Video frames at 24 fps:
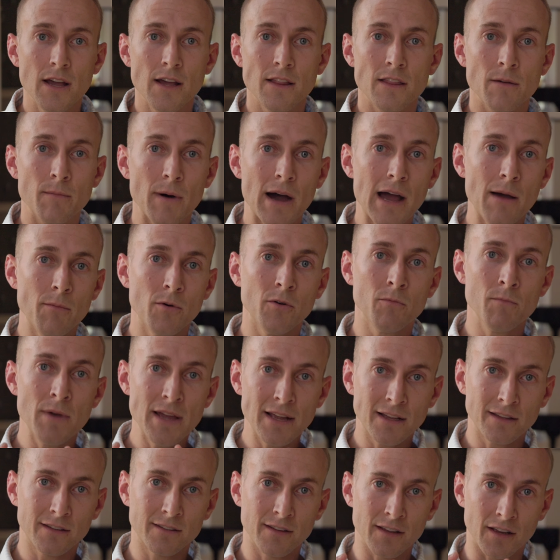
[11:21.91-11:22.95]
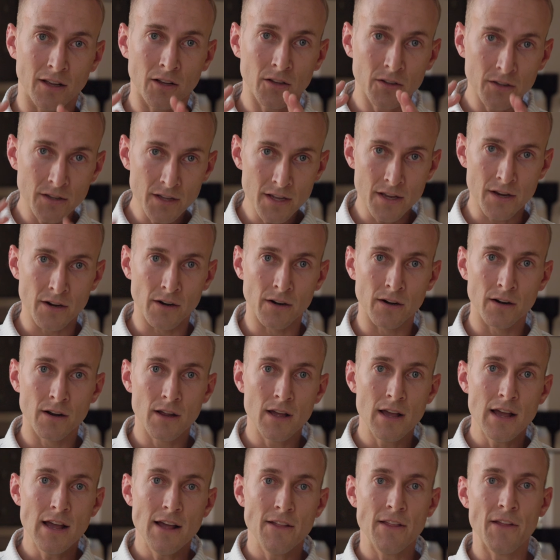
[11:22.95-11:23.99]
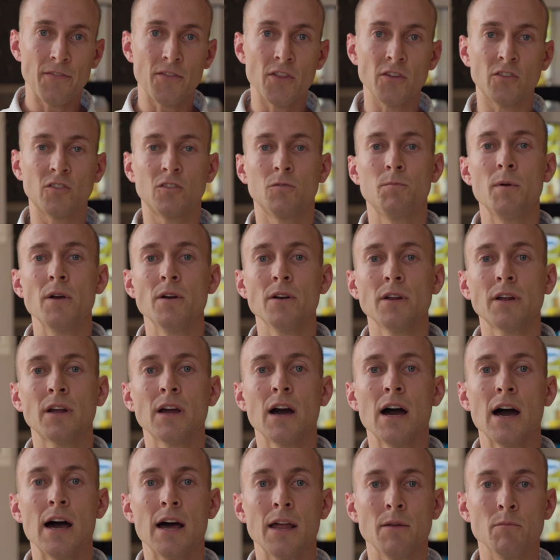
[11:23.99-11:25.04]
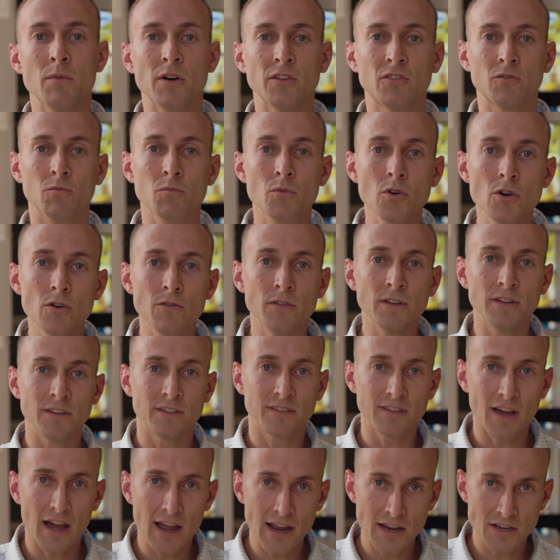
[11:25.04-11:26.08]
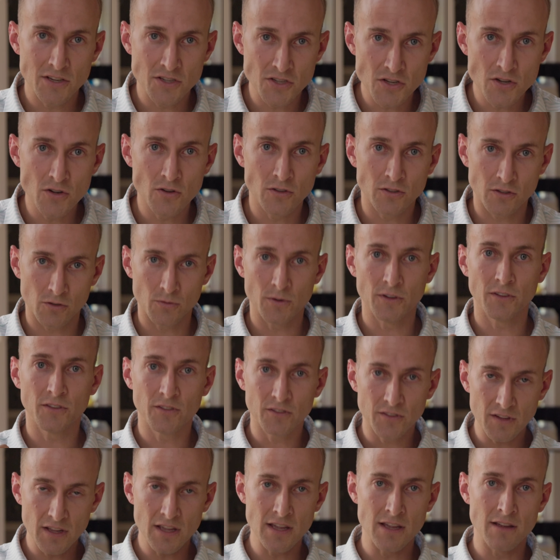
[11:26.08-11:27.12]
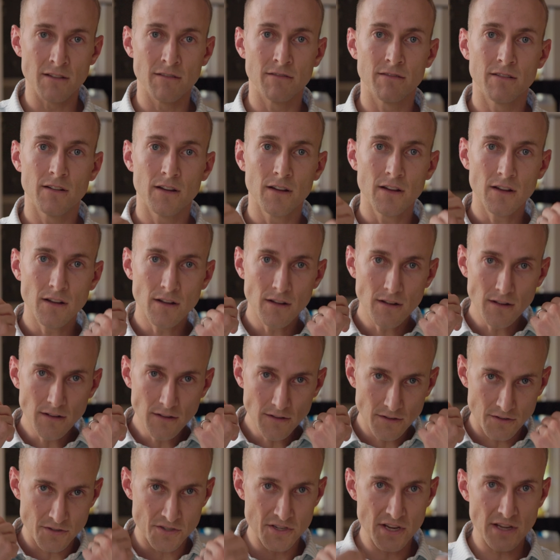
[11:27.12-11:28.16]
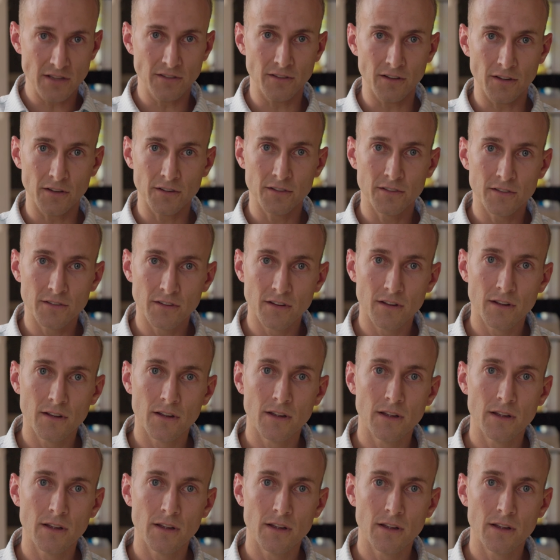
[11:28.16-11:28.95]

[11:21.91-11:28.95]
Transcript: The Bible makes it clear that the Spirit of God must move inside you to receive Jesus.